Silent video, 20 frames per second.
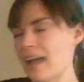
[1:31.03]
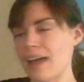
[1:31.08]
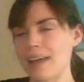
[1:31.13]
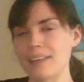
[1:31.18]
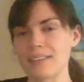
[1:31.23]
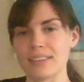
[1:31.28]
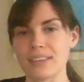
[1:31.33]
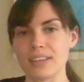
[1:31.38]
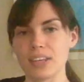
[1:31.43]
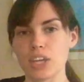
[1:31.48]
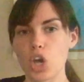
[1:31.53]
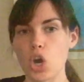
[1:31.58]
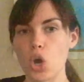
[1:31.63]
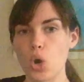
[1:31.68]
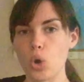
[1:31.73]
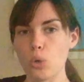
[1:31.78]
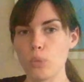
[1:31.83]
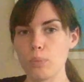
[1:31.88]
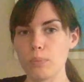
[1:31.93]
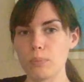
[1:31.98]
as in
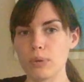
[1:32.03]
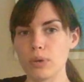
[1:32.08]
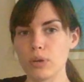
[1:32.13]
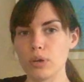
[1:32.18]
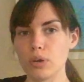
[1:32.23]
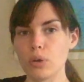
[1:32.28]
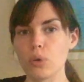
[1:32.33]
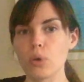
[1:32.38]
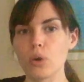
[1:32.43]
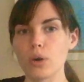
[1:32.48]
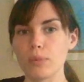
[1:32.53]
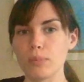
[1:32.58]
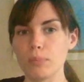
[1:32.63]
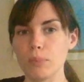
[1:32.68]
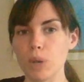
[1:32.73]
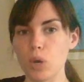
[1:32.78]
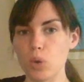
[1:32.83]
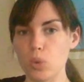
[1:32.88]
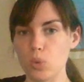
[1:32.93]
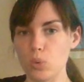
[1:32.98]
hope or
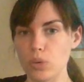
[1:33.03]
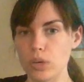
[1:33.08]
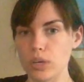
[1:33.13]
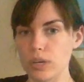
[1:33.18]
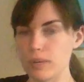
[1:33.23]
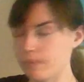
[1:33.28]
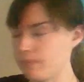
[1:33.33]
moan.